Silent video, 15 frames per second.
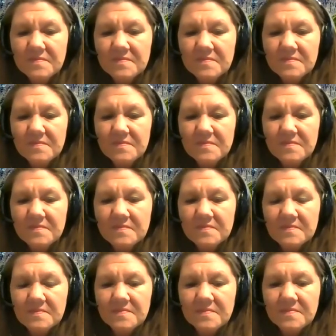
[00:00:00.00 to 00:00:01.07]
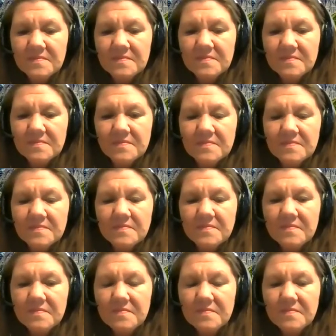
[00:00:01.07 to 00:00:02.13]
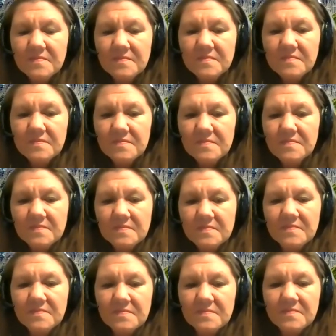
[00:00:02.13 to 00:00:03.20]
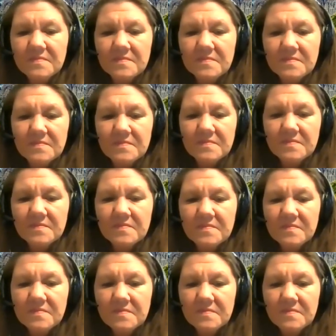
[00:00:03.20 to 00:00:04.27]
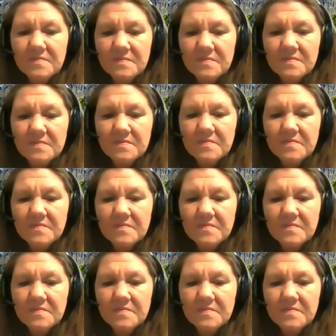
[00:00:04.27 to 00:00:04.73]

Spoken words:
(silent)